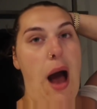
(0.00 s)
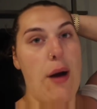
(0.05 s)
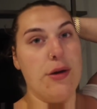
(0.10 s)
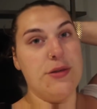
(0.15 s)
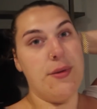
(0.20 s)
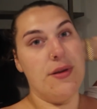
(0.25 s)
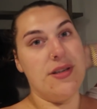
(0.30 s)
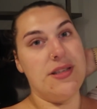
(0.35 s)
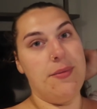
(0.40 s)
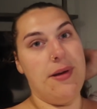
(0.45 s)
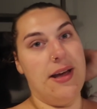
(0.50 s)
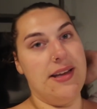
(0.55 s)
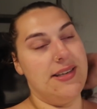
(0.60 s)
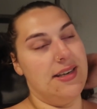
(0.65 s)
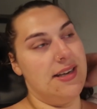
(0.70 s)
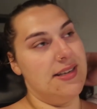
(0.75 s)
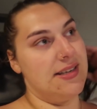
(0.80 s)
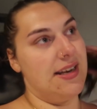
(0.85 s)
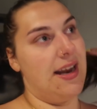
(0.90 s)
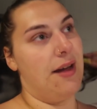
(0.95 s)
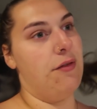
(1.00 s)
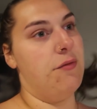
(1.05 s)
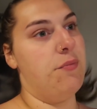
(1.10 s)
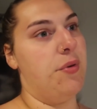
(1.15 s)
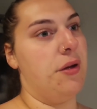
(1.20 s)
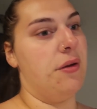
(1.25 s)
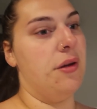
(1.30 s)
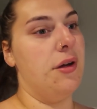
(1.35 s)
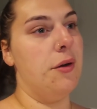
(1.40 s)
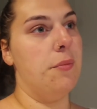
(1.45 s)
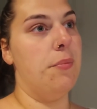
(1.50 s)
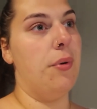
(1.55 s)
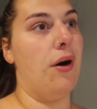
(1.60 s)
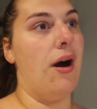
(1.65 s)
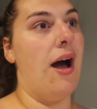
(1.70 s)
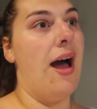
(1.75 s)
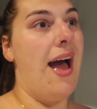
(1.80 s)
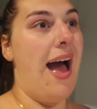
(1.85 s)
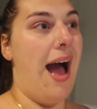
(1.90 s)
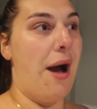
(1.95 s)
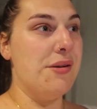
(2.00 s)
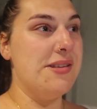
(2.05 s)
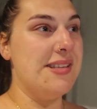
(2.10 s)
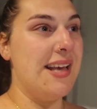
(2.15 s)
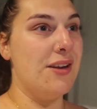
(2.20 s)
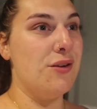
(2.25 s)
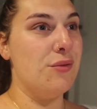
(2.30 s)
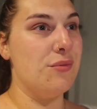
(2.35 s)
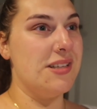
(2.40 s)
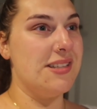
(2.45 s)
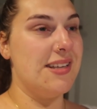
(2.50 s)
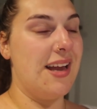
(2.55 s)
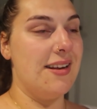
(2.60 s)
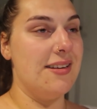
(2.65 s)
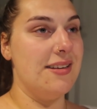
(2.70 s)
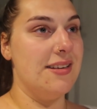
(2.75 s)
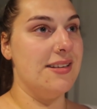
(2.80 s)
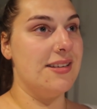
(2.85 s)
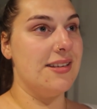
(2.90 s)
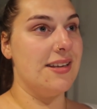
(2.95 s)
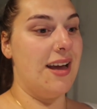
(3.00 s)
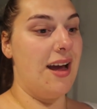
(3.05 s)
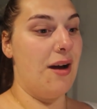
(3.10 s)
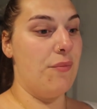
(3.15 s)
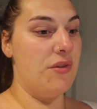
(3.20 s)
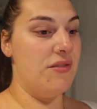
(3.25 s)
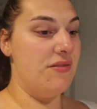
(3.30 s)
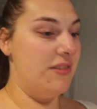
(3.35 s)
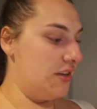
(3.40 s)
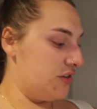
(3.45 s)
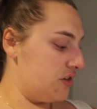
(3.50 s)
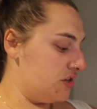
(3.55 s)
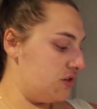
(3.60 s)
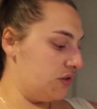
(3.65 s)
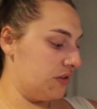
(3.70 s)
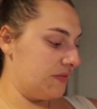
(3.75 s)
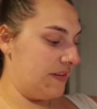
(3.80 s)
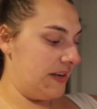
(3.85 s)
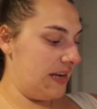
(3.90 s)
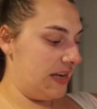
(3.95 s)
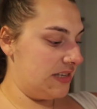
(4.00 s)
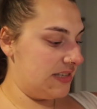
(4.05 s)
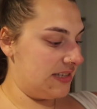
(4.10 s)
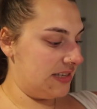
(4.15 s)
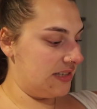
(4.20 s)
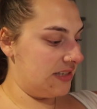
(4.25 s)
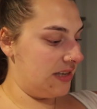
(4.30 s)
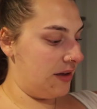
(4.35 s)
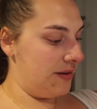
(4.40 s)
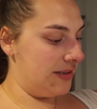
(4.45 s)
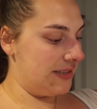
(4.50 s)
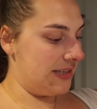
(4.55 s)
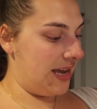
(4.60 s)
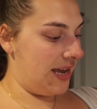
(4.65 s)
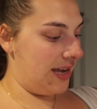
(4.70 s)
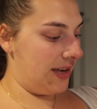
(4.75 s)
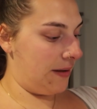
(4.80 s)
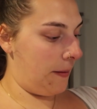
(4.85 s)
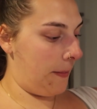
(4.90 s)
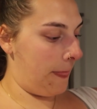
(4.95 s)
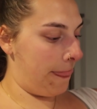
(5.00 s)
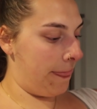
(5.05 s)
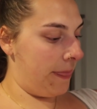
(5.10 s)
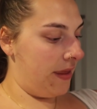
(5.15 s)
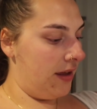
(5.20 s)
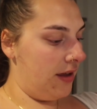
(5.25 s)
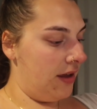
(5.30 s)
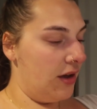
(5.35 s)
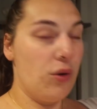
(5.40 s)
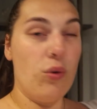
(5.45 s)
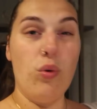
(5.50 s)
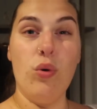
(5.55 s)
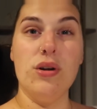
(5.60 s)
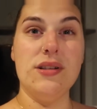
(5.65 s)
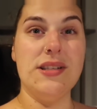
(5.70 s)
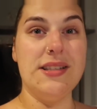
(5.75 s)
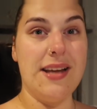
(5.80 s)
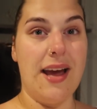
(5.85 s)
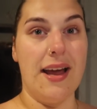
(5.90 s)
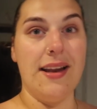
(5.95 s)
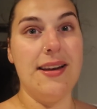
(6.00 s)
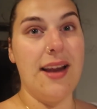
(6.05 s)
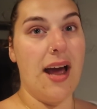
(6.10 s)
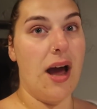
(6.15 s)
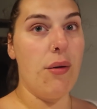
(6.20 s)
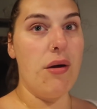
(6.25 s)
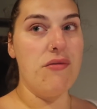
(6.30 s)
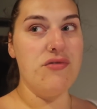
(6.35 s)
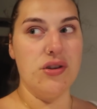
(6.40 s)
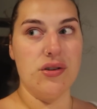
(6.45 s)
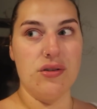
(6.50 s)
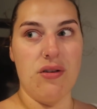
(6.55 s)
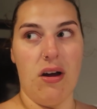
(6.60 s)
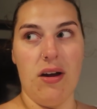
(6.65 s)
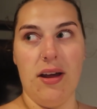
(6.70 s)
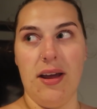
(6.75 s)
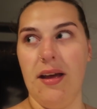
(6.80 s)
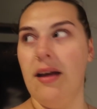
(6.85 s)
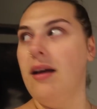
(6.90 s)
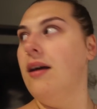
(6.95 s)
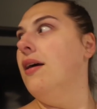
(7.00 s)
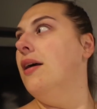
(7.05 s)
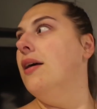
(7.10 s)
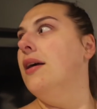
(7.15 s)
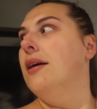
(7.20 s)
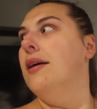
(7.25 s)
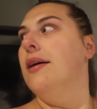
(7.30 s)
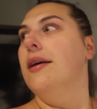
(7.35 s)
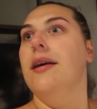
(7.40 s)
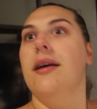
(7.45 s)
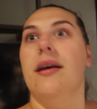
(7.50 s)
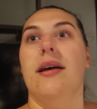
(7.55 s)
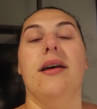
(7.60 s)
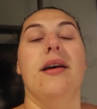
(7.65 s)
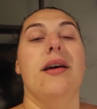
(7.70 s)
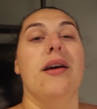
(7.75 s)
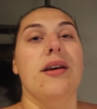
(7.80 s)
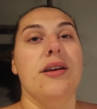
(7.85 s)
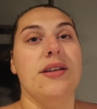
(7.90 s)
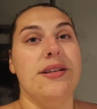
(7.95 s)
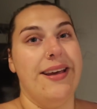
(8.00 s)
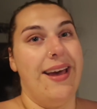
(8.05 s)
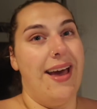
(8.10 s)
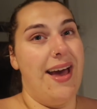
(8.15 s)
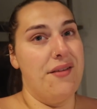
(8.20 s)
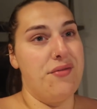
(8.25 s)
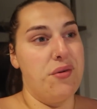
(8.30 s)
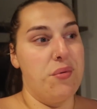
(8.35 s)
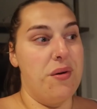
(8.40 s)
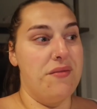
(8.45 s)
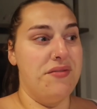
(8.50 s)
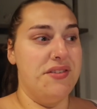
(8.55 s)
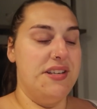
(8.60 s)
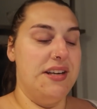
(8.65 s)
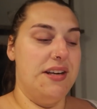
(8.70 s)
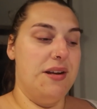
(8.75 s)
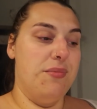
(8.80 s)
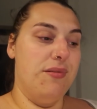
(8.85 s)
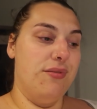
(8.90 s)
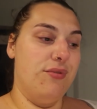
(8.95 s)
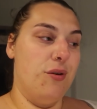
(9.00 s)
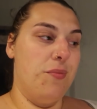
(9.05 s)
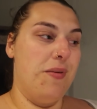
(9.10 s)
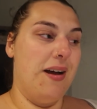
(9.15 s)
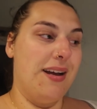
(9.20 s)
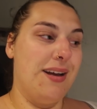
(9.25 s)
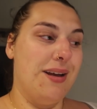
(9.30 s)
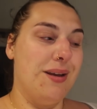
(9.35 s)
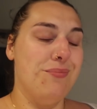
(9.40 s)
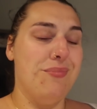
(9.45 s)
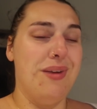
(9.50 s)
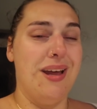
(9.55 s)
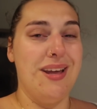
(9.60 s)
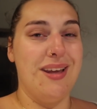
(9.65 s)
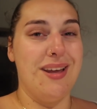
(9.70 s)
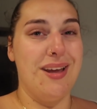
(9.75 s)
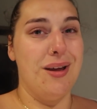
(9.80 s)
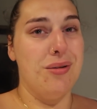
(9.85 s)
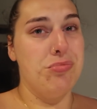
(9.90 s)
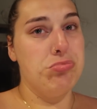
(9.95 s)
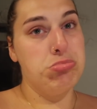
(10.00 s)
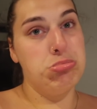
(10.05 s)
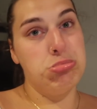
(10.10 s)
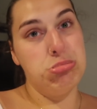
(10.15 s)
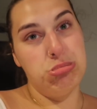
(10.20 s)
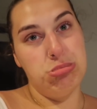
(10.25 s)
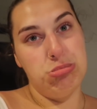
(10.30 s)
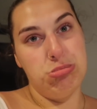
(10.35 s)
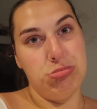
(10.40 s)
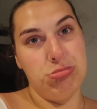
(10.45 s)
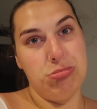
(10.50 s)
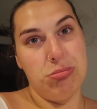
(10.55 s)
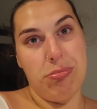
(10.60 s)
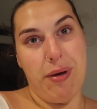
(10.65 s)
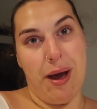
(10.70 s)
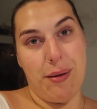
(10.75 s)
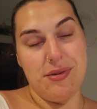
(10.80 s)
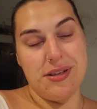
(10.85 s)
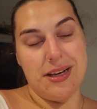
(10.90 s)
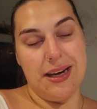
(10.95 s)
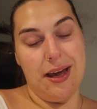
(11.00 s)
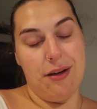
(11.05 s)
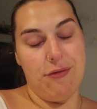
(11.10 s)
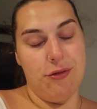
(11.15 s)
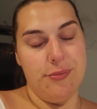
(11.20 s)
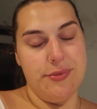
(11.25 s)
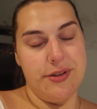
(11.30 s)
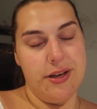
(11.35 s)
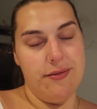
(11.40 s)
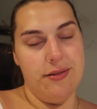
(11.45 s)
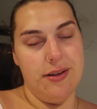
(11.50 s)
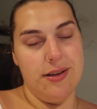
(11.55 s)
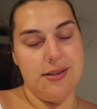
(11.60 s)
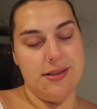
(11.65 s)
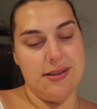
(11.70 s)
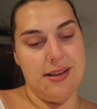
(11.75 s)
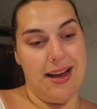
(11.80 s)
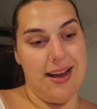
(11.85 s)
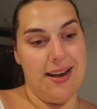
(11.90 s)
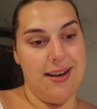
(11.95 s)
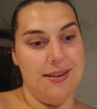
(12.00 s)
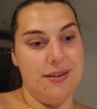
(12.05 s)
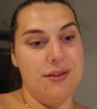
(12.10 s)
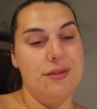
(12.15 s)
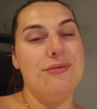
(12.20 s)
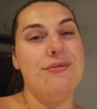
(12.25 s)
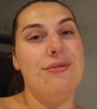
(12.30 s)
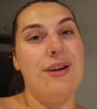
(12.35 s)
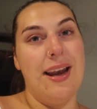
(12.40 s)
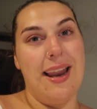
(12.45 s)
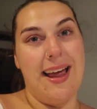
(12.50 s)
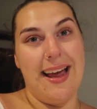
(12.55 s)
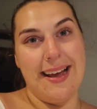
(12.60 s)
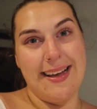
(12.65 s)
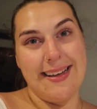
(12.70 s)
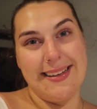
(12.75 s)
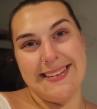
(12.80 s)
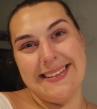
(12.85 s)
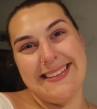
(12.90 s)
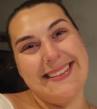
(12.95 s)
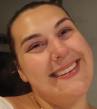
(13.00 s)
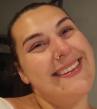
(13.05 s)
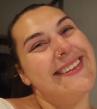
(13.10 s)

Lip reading: I was supposed to be at dinner tonight with Boohoo, but I was setting up the stand and we've literally just finished. So it's like 9:45 now, I've just got here. So yeah, everyone went for dinner before, but I can make it. But I'm just gonna get room service and relax.